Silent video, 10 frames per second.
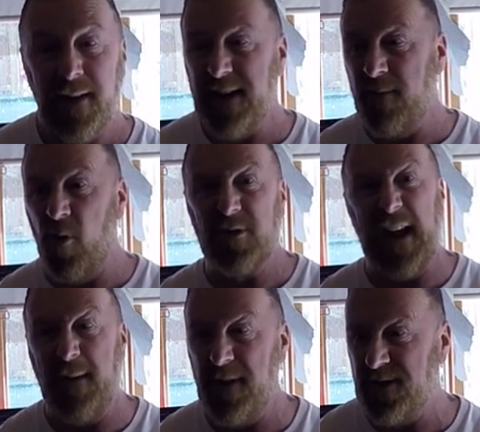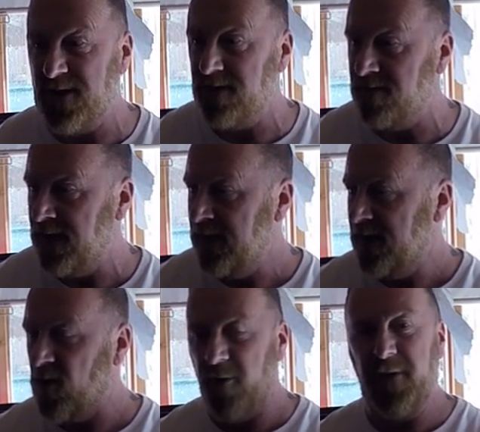And they're more damaged and
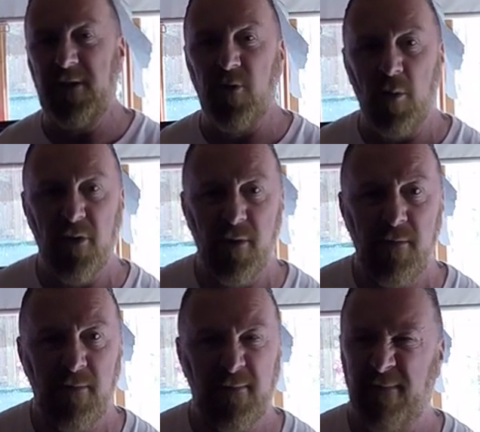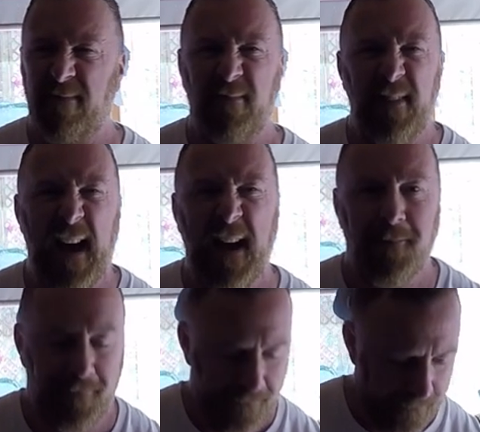got things wrong with them. Nah.
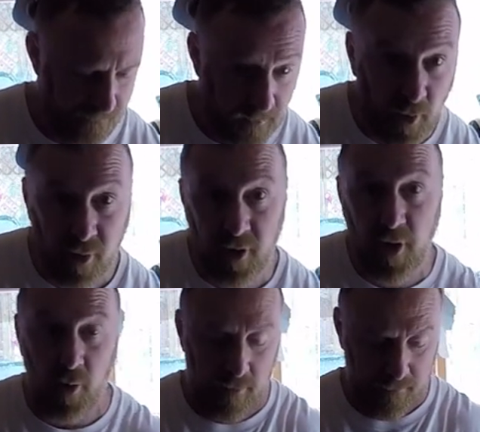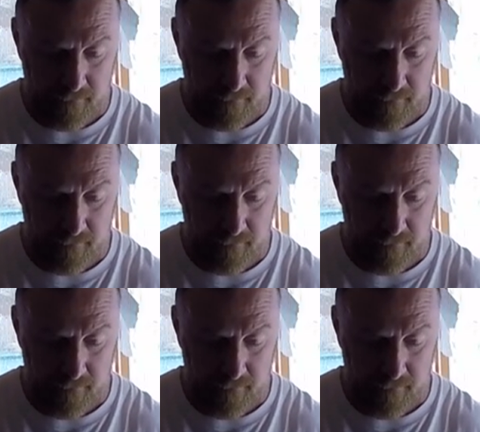Oh, cool.